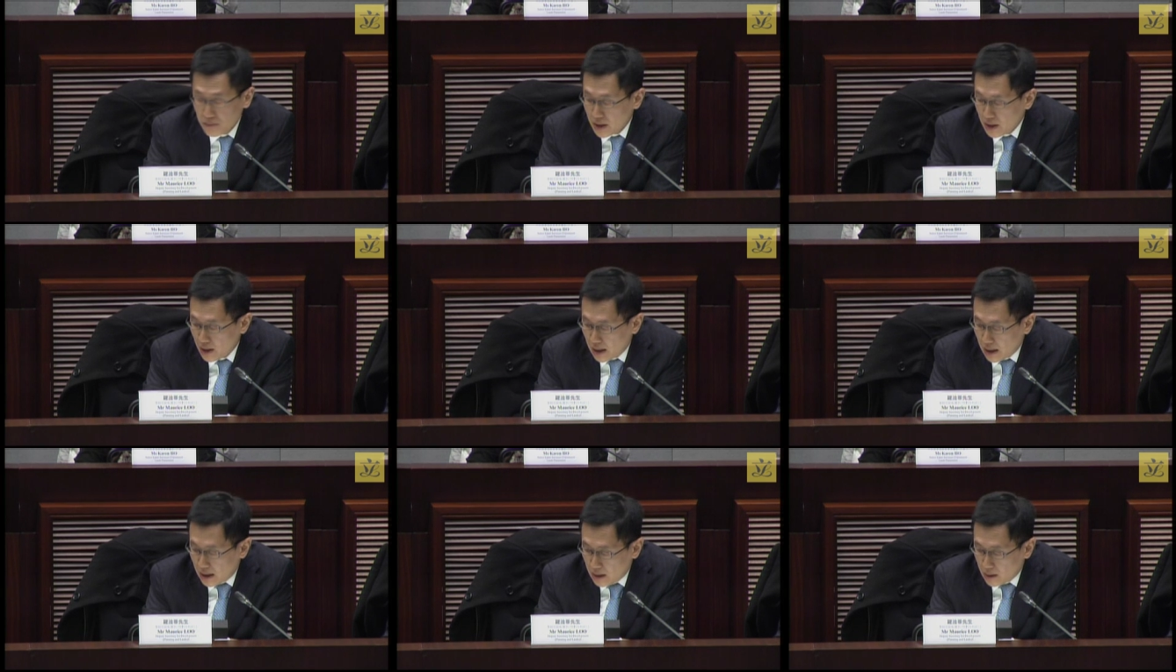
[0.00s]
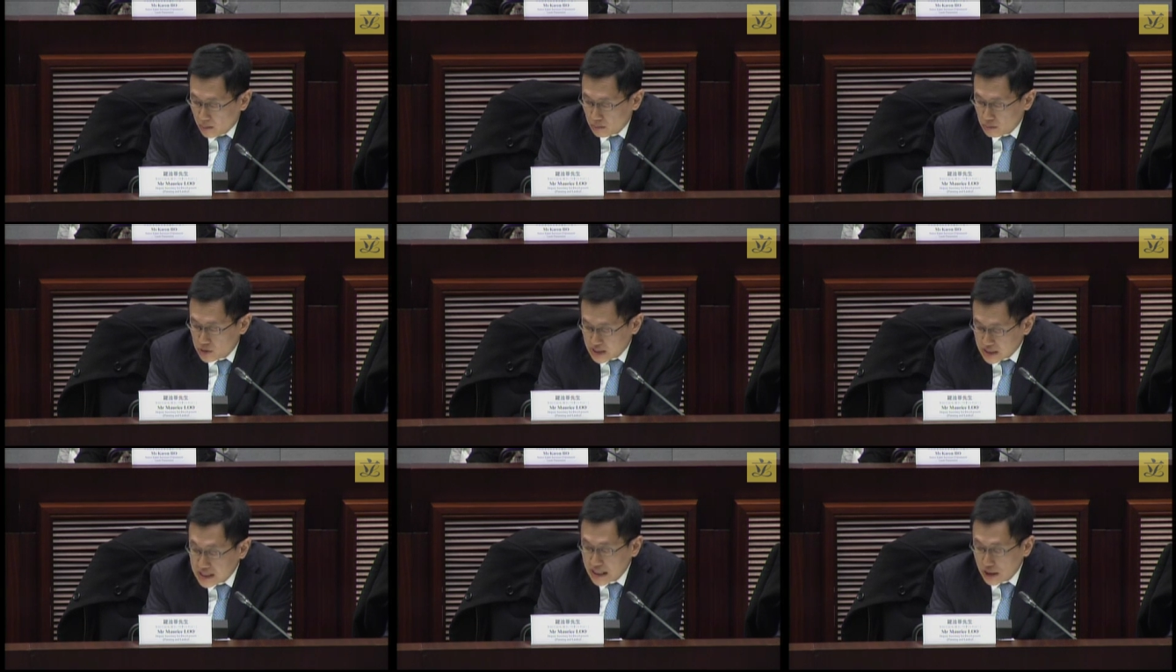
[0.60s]
but if the
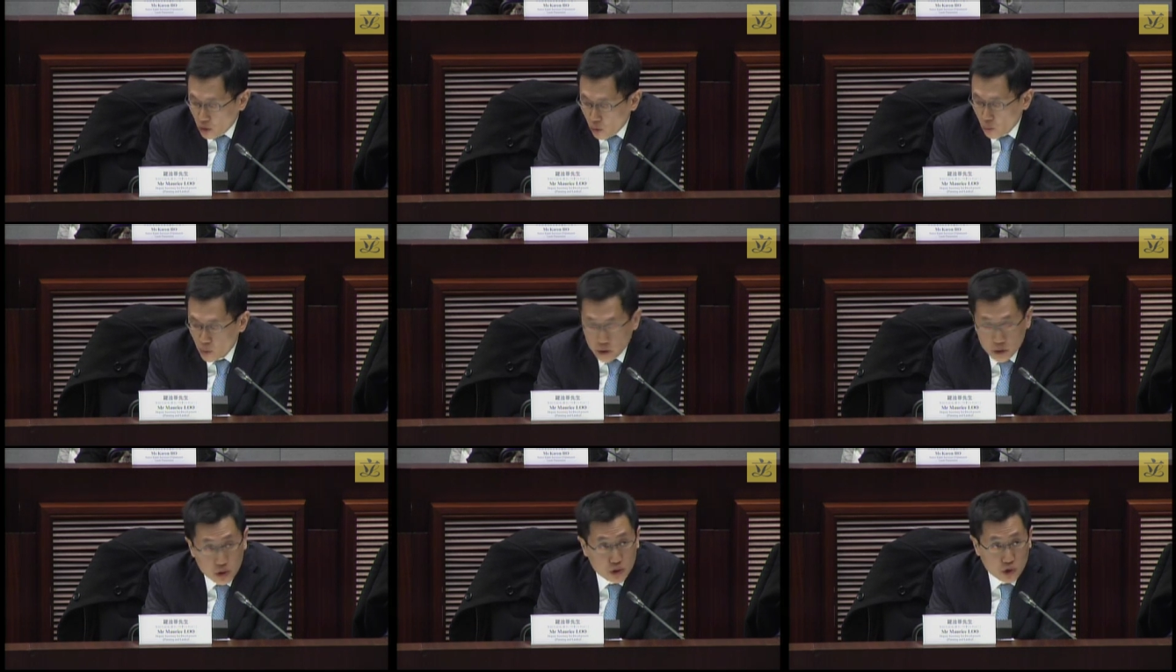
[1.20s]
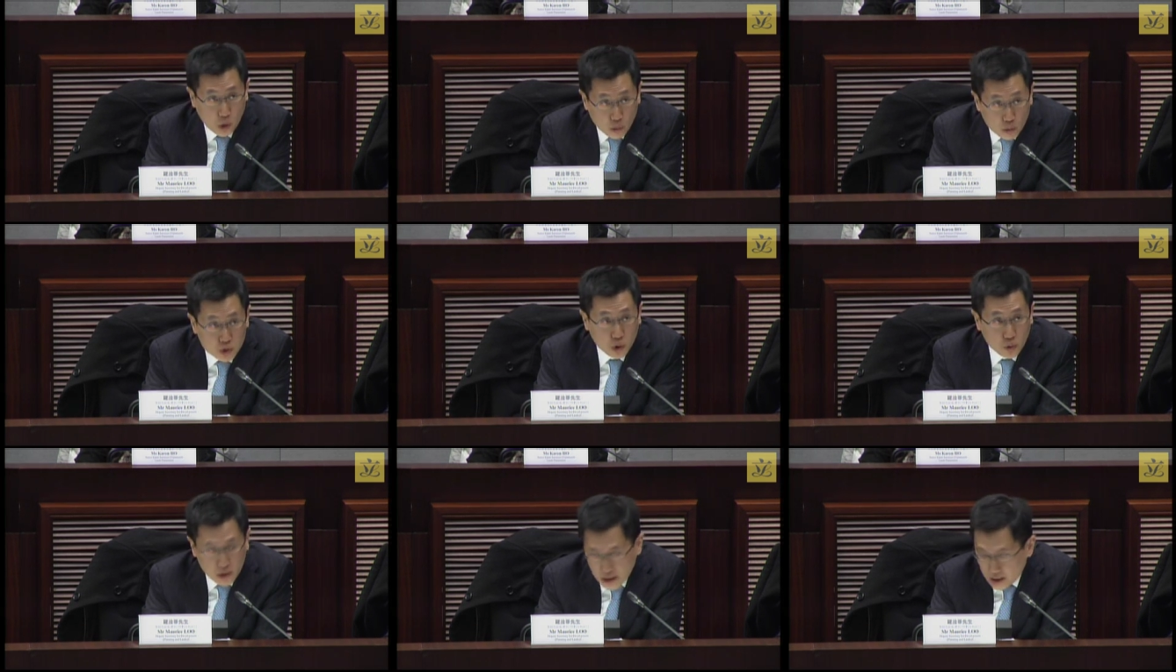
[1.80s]
sale
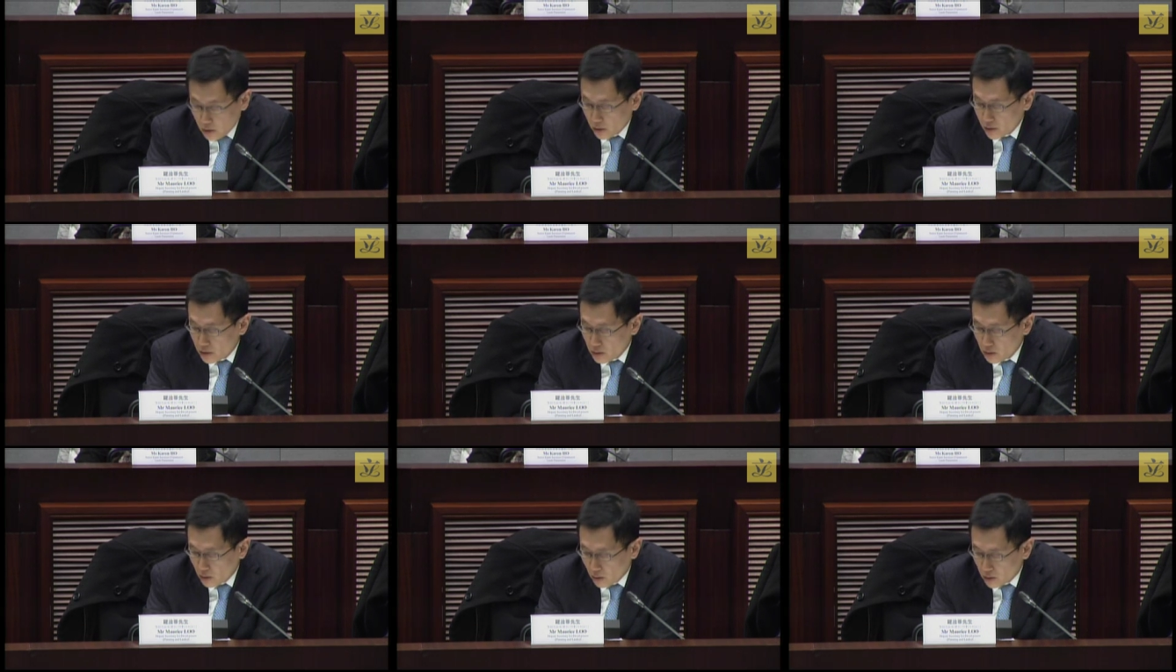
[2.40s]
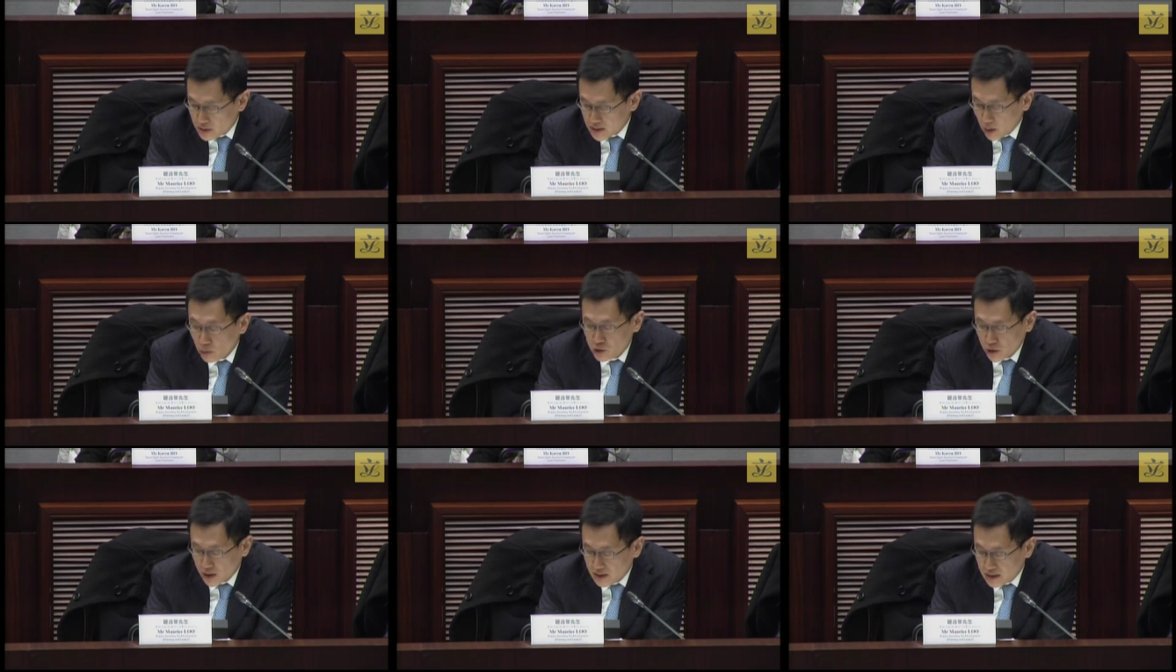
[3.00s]
is successful in
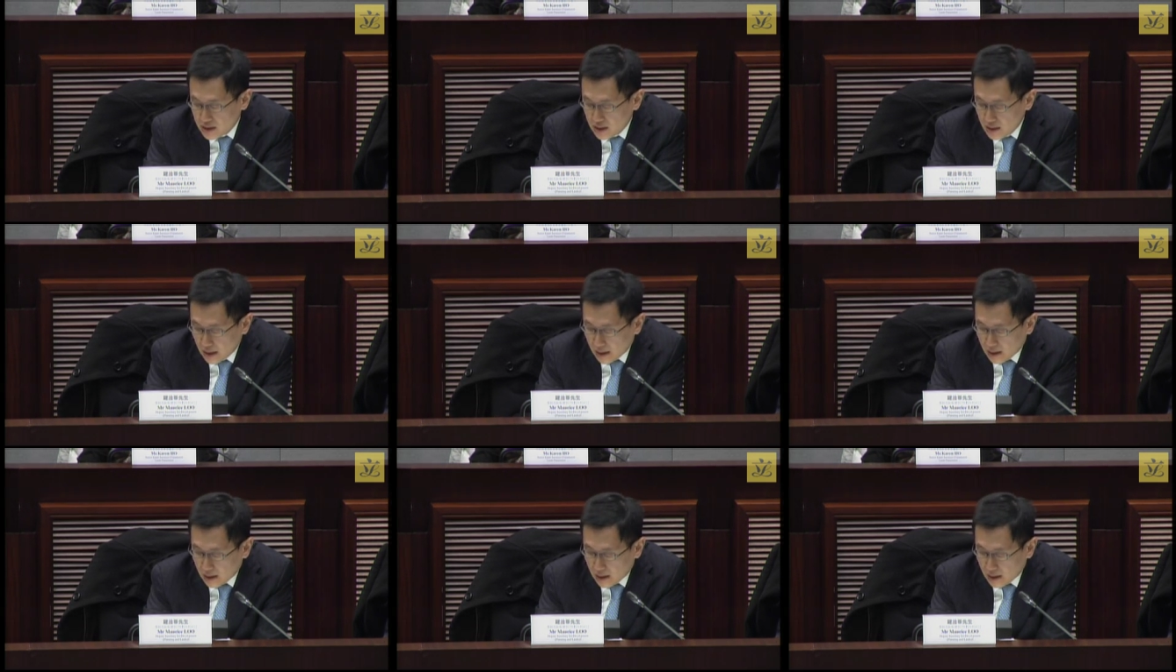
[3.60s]
the end, the